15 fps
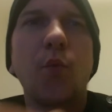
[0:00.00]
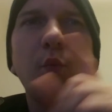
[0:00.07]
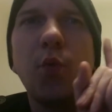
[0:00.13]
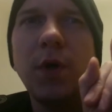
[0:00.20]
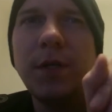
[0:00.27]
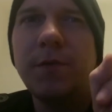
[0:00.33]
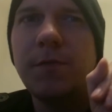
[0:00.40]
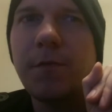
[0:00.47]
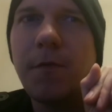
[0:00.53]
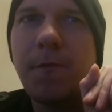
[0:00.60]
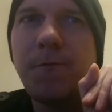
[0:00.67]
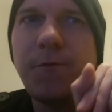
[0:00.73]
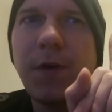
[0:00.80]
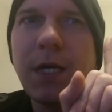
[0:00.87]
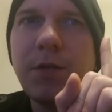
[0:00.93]
One
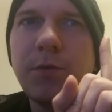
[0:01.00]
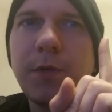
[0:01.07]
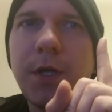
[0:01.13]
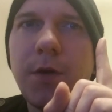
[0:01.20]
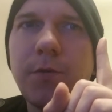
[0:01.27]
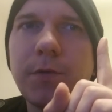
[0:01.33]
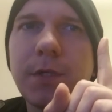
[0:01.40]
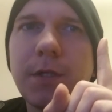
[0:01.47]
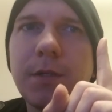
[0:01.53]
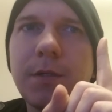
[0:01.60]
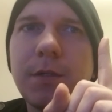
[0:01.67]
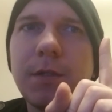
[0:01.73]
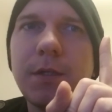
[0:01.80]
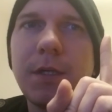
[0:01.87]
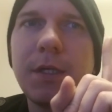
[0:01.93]
final note,
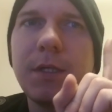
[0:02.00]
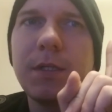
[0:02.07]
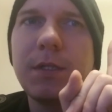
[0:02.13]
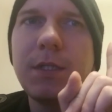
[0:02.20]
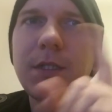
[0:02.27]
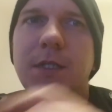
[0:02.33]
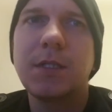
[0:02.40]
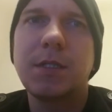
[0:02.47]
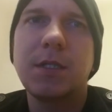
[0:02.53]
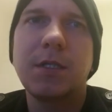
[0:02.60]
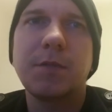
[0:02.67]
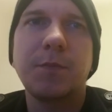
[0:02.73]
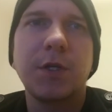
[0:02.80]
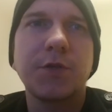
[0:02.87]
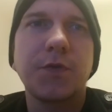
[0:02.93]
and this isn't as
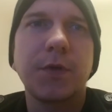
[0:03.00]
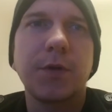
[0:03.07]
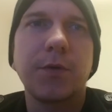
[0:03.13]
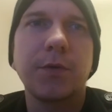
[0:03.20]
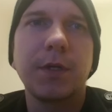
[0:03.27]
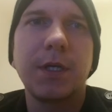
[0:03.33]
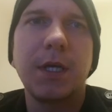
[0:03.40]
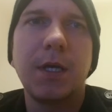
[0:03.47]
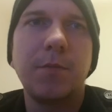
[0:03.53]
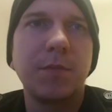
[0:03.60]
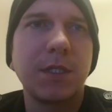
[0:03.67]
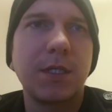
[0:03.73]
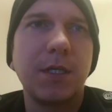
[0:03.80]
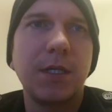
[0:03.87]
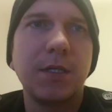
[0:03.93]
much for the early game
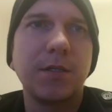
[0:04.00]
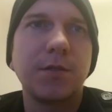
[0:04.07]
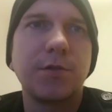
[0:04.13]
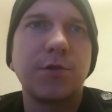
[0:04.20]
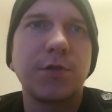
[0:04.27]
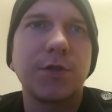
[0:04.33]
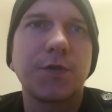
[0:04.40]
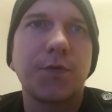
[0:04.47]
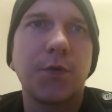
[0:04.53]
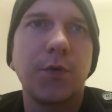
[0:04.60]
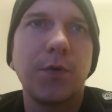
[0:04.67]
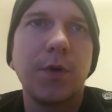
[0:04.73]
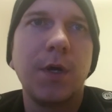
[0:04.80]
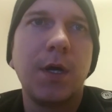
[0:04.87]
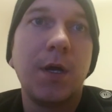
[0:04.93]
as it is just
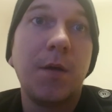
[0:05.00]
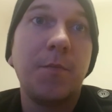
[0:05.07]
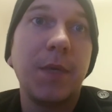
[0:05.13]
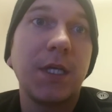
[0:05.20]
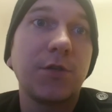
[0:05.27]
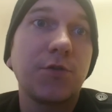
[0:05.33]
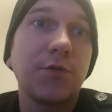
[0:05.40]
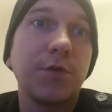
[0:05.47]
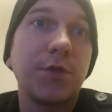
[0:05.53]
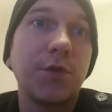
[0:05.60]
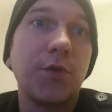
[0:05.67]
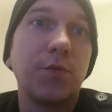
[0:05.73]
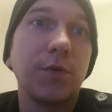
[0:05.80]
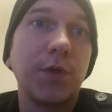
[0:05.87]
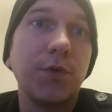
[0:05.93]
for making sure that you
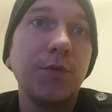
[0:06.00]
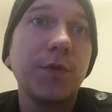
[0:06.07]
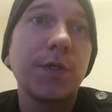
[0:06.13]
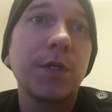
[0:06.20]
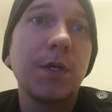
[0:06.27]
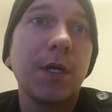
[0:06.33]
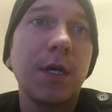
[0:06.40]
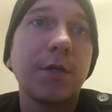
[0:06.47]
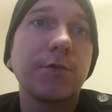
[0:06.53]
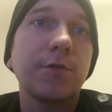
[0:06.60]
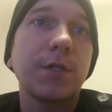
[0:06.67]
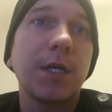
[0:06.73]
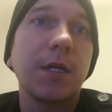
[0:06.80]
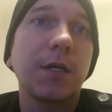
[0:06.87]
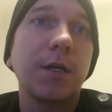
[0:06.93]
don't lose as you're
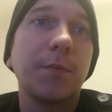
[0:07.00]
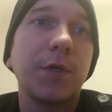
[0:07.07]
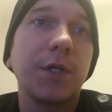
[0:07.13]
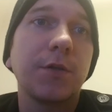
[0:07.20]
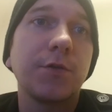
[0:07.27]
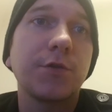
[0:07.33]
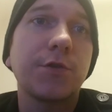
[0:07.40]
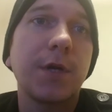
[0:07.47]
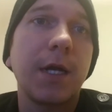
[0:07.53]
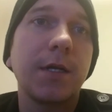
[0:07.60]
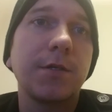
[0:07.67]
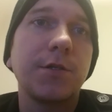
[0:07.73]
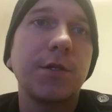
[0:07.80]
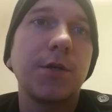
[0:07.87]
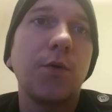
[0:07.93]
setting up another
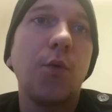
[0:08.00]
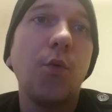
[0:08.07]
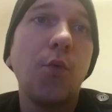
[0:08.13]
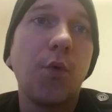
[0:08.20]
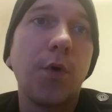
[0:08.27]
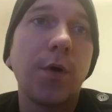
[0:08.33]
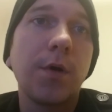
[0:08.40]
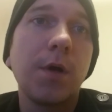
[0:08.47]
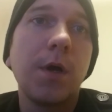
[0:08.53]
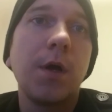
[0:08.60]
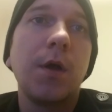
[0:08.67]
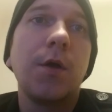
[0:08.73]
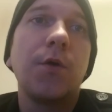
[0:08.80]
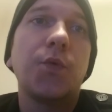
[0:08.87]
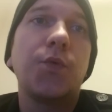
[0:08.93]
strategy, or
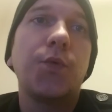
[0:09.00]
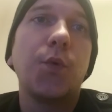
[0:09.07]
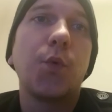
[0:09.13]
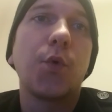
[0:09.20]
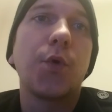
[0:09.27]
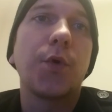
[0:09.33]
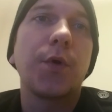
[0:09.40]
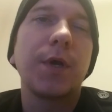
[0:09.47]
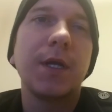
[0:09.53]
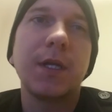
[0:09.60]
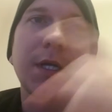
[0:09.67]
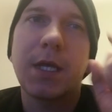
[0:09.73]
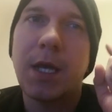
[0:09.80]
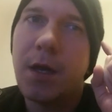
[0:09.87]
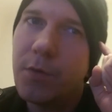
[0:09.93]
for, in
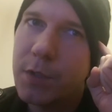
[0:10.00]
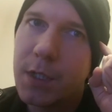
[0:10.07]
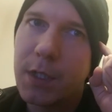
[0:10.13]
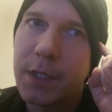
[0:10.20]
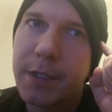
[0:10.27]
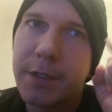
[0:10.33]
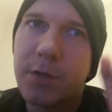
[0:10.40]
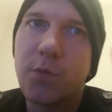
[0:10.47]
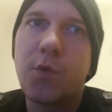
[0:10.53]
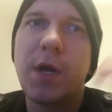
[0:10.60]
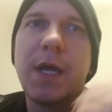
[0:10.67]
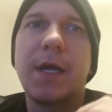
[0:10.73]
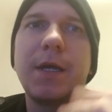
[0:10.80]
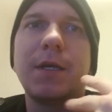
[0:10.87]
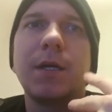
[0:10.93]
a calculated
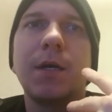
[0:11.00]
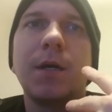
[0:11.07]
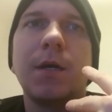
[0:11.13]
way,